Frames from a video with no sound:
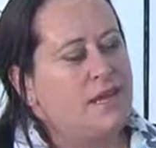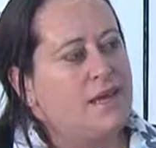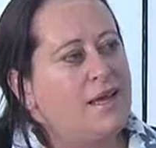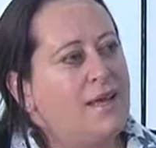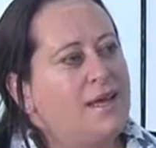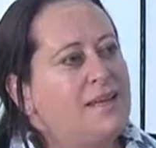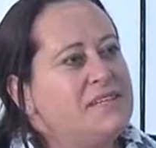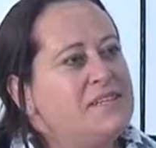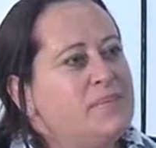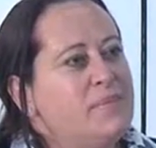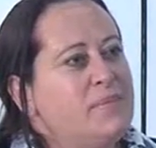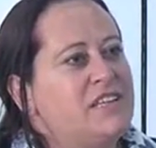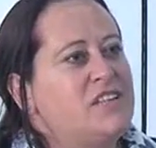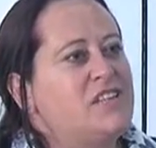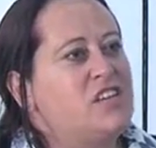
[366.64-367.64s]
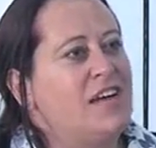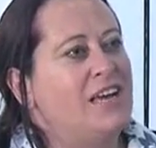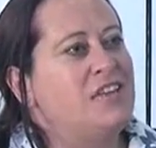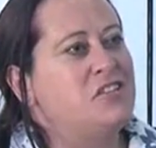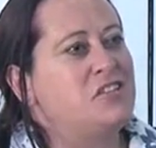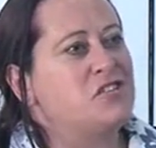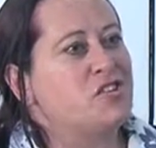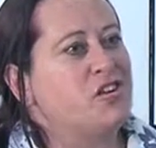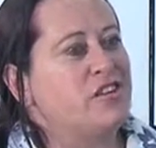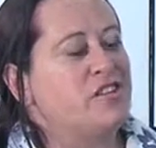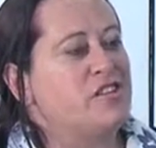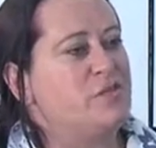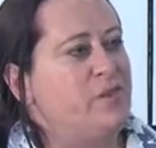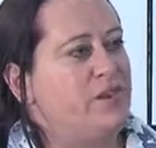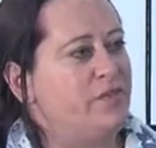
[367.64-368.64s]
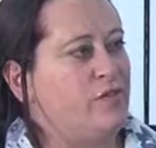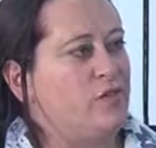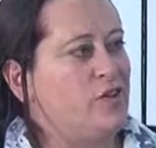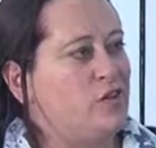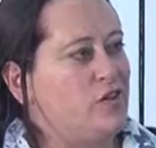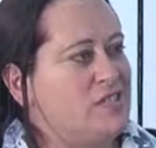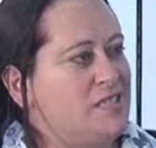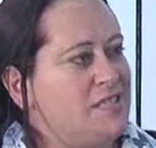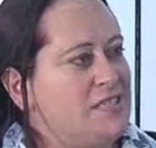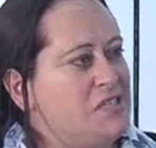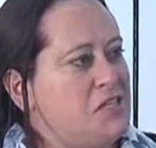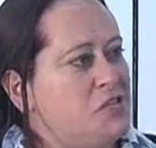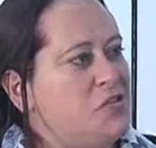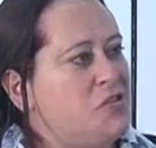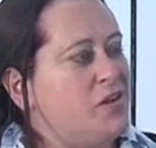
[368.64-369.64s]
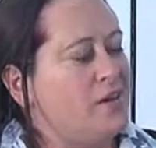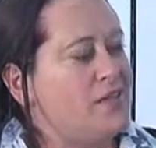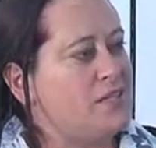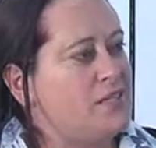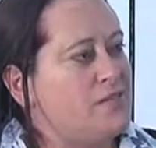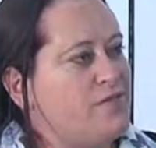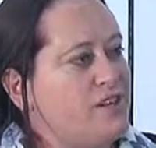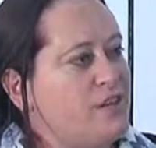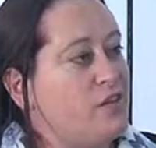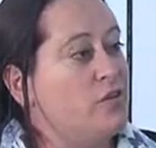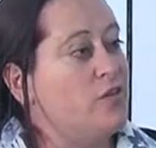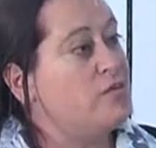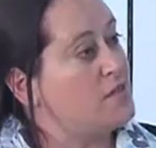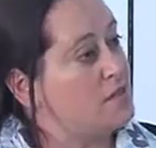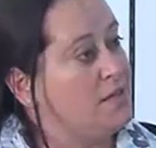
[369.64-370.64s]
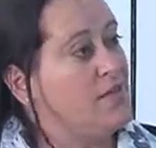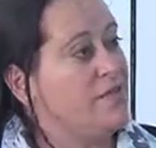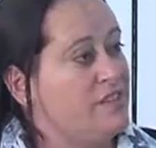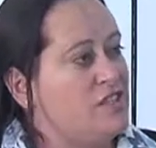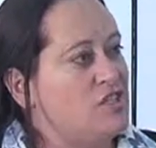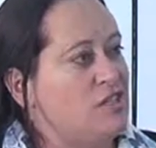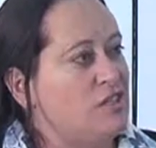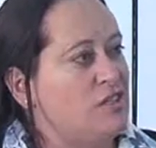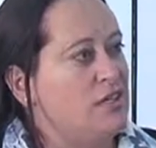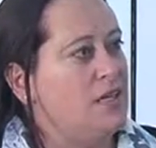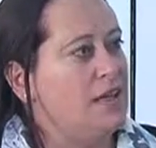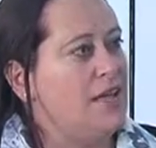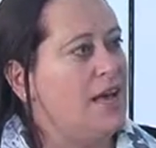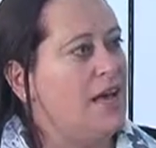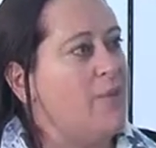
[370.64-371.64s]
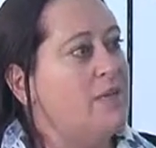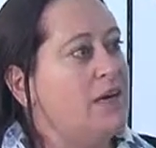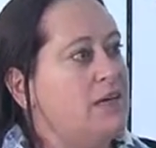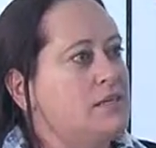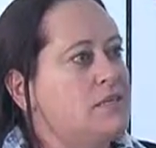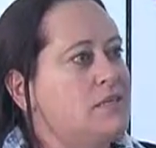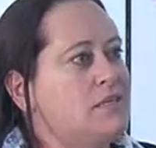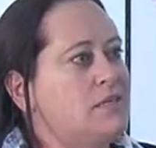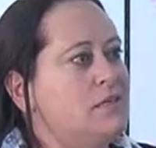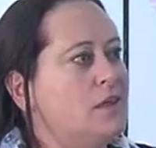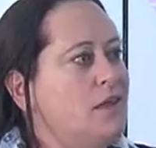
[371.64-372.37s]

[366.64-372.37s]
I guess the biggest challenge is going to be for the utility to identify you as an individual amongst